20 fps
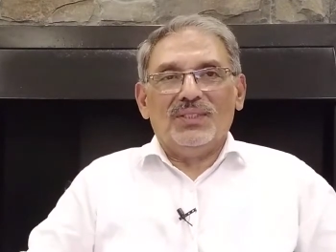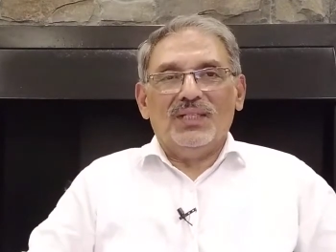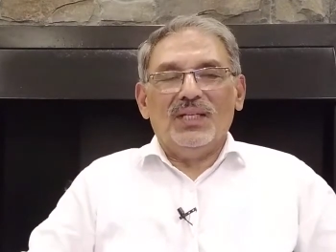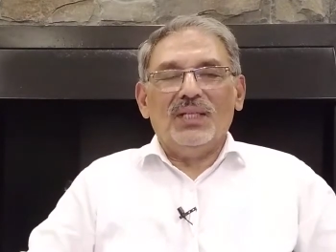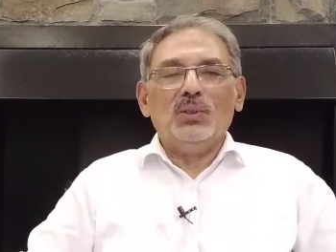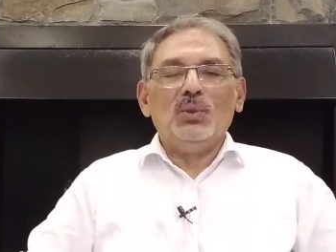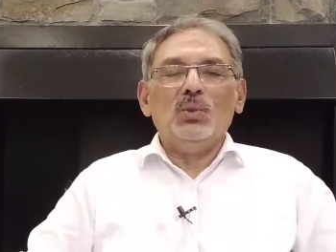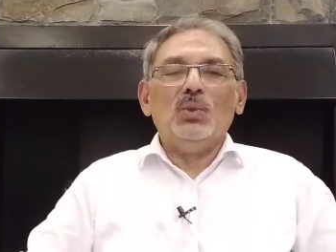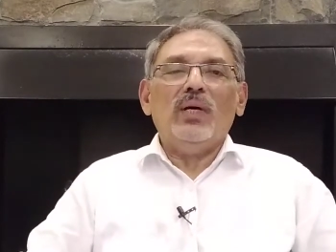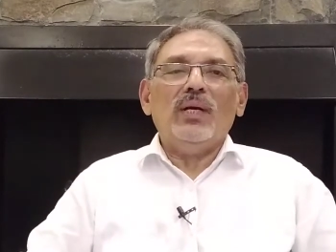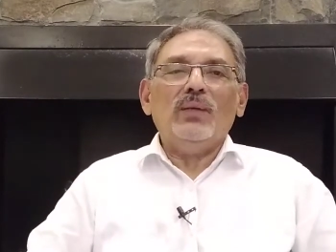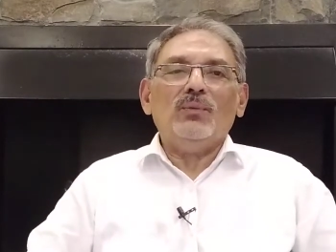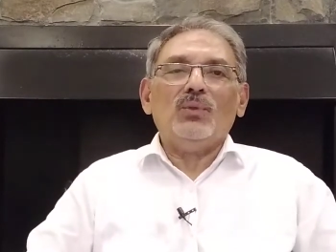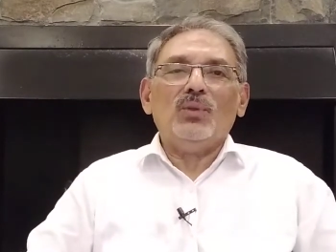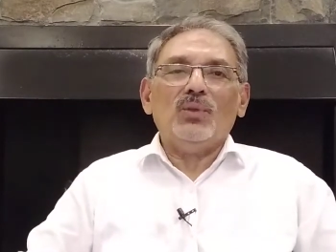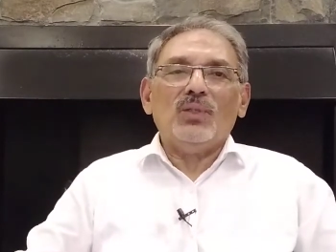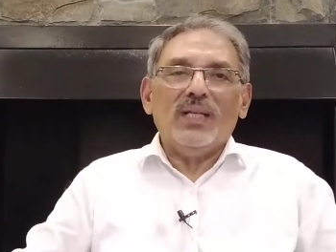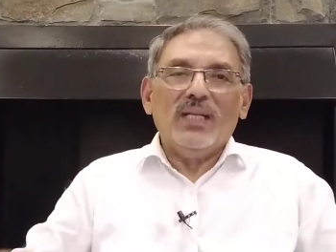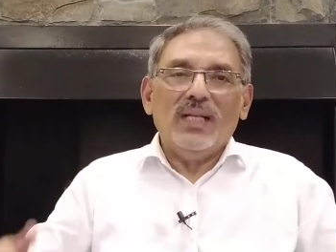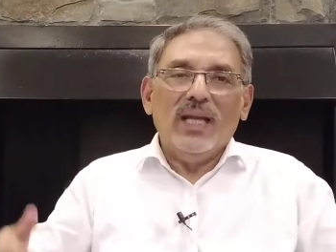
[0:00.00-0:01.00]
And you have
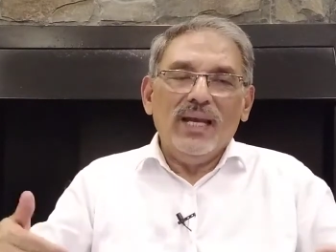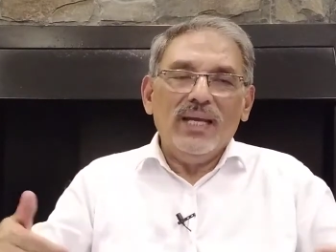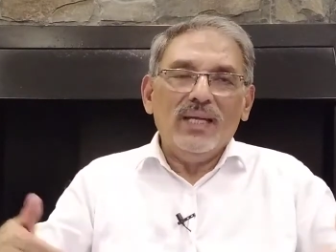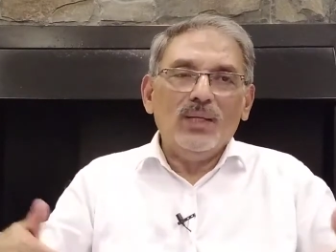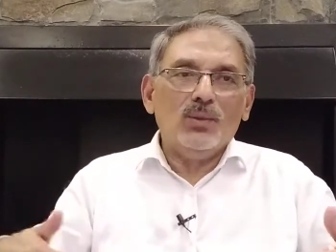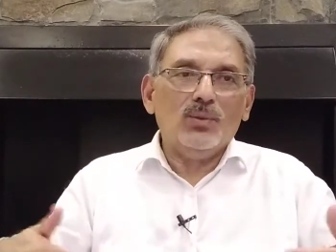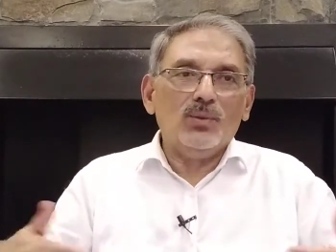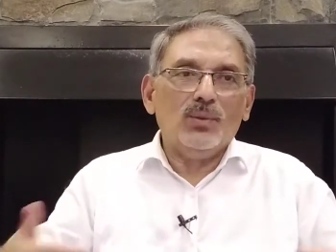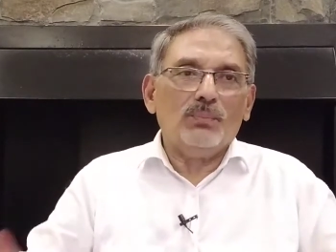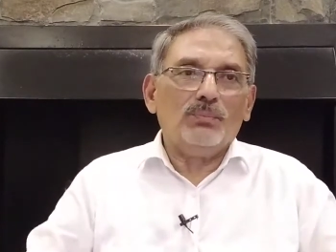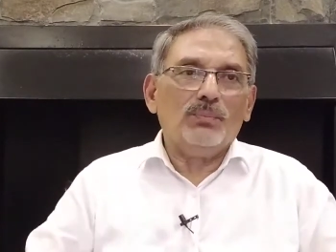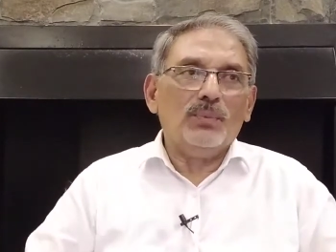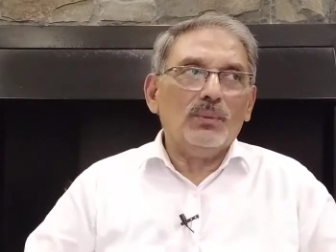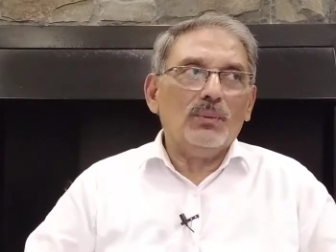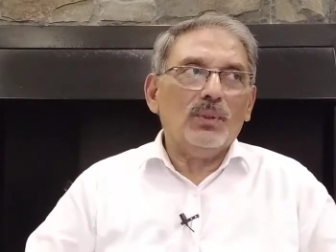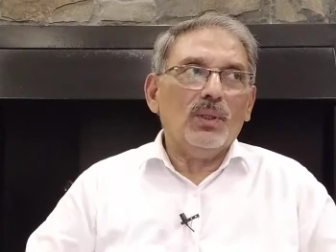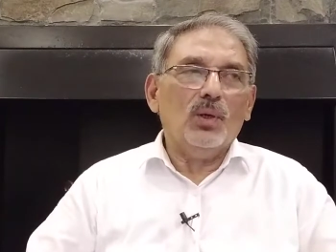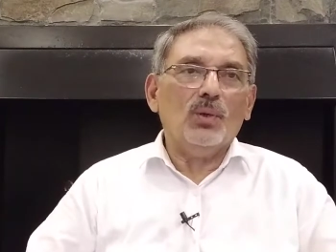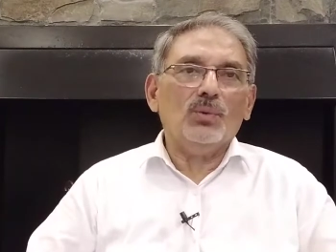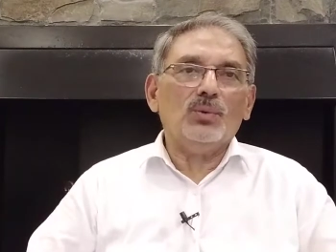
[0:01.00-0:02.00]
to rely on the
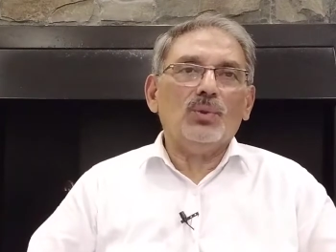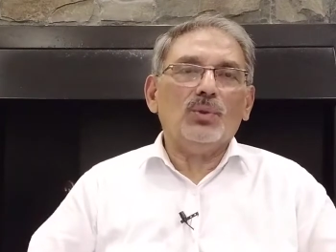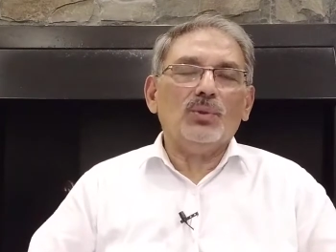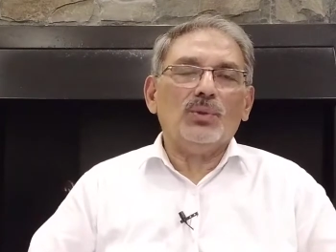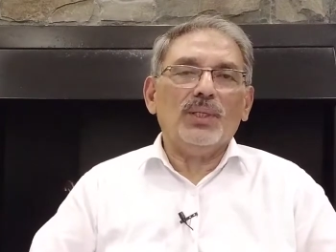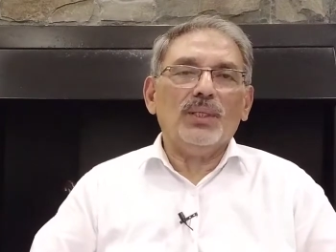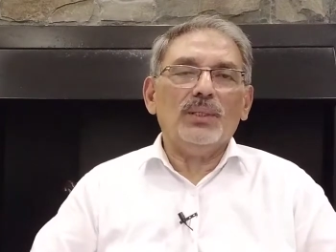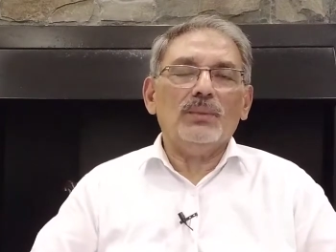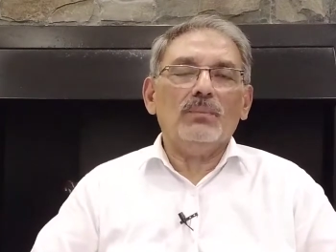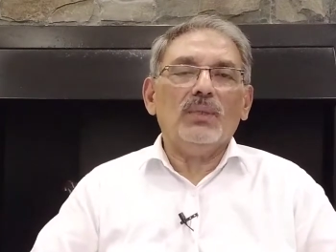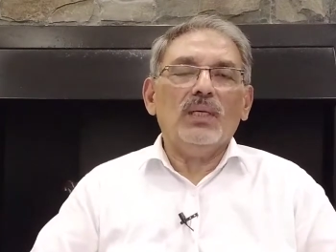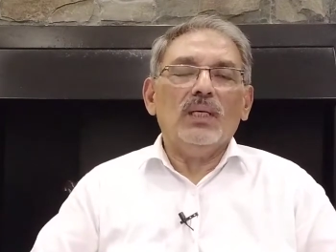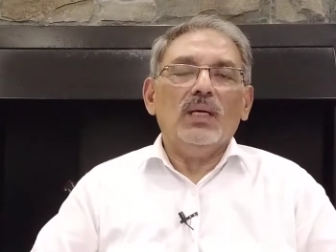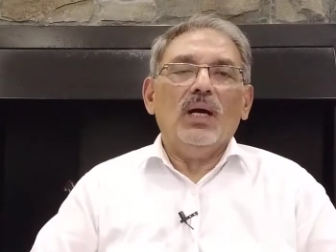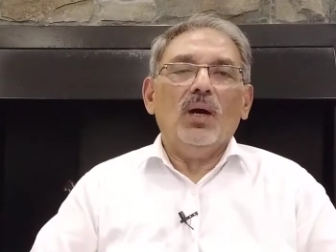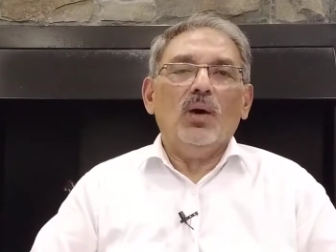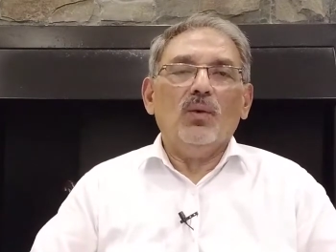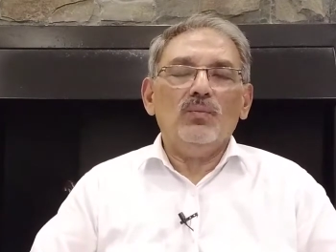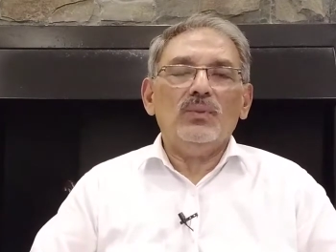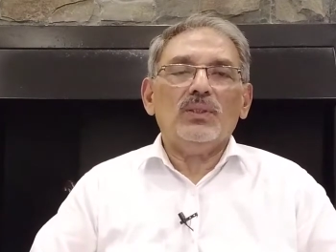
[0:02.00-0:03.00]
on your team.
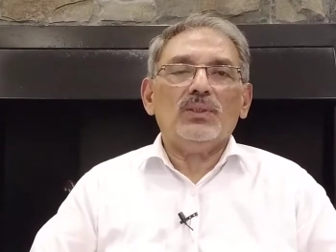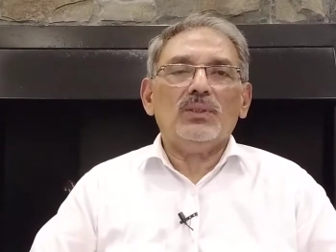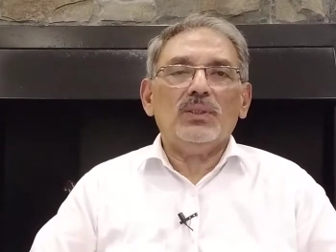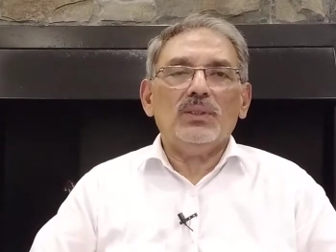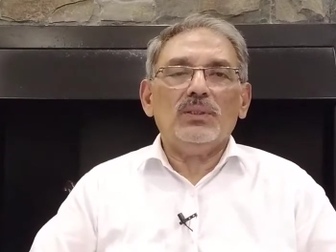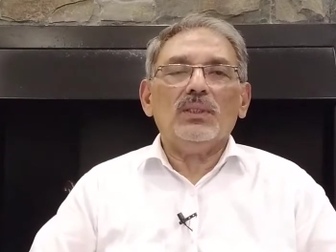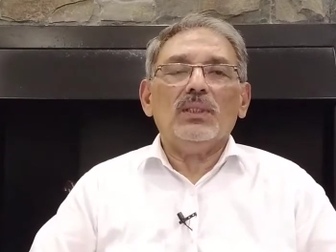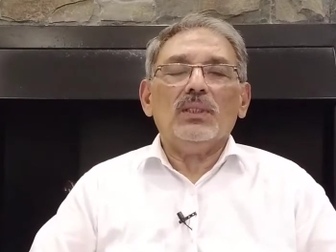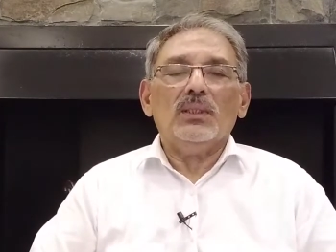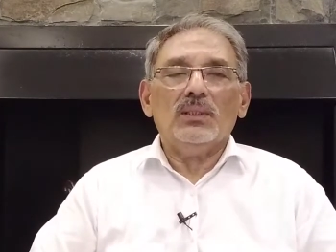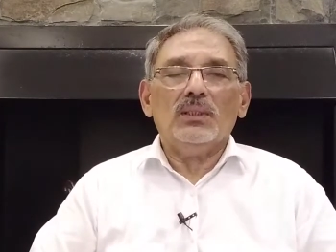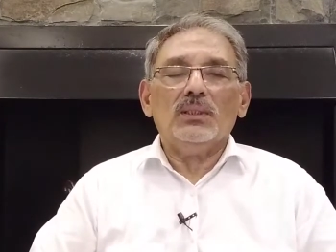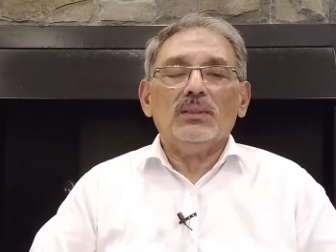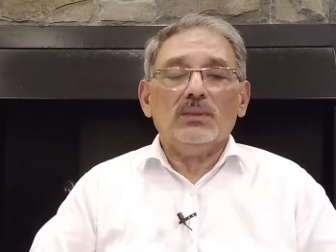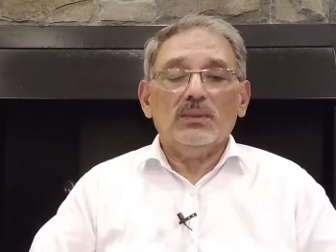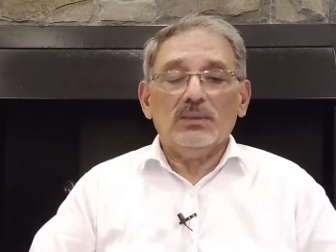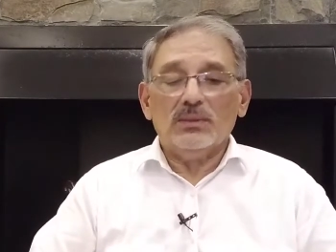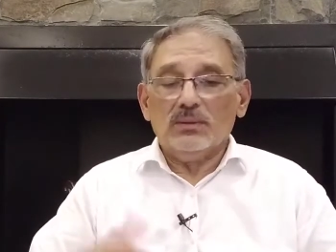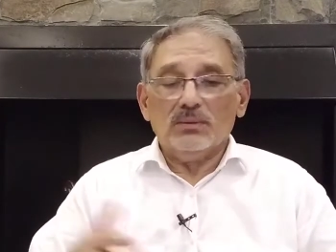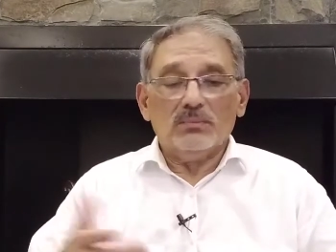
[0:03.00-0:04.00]
Obviously,
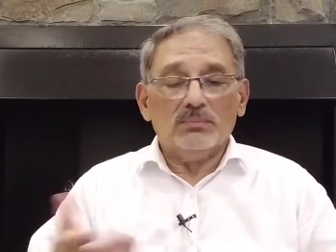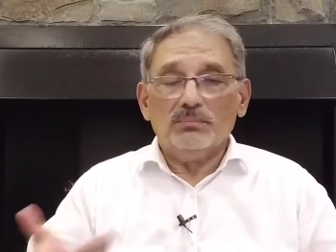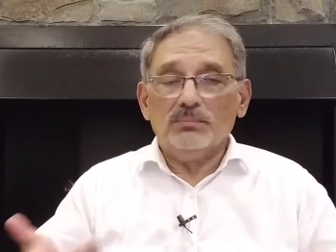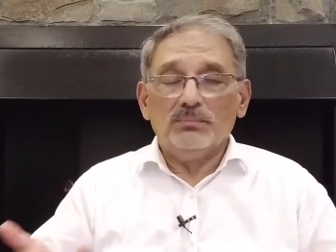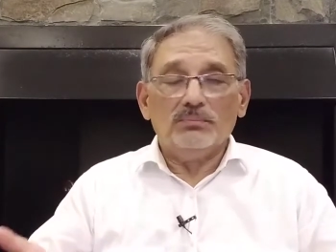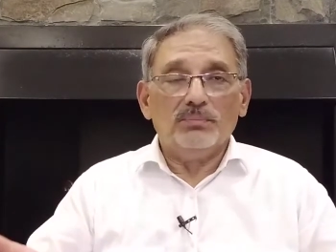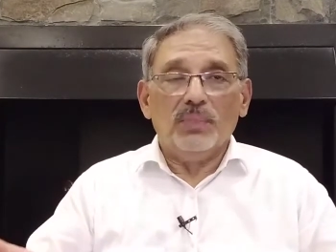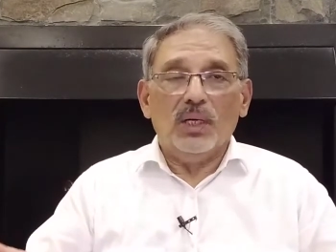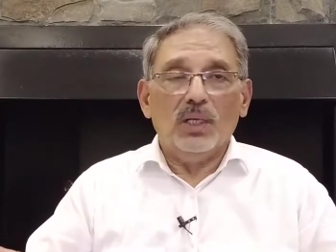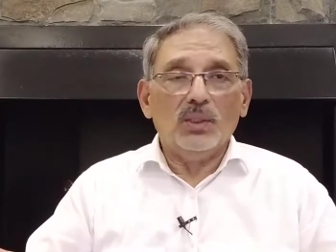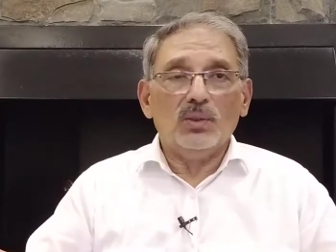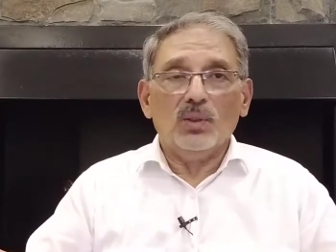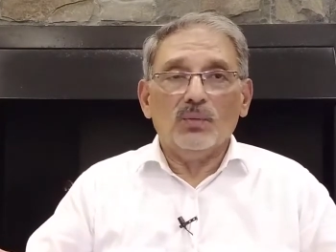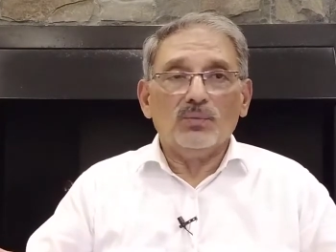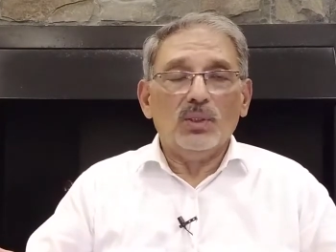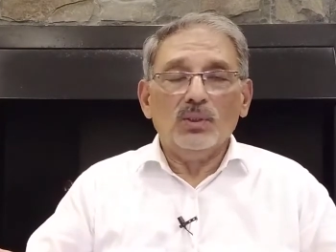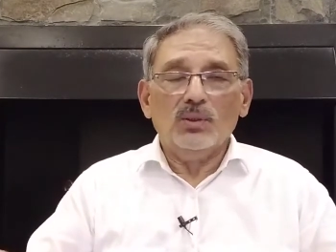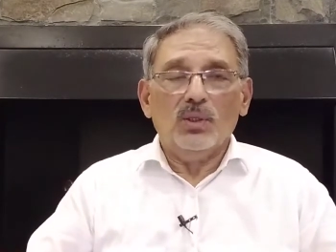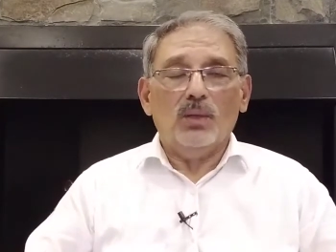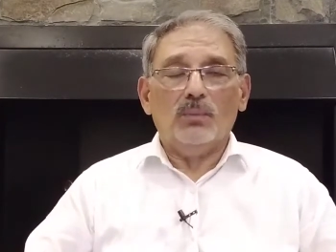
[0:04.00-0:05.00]
this is part of
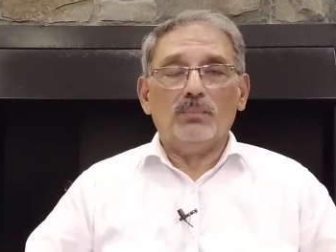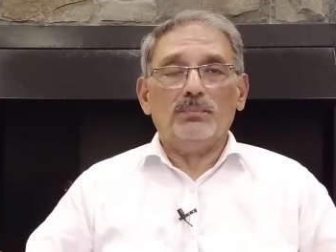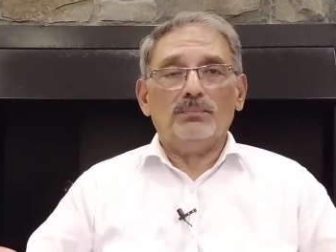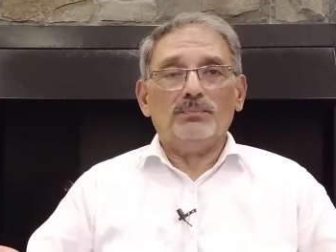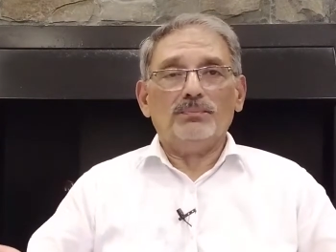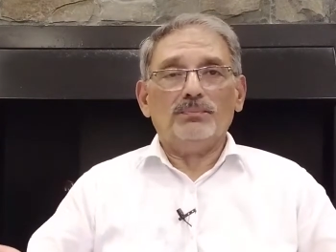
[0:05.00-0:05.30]
the job.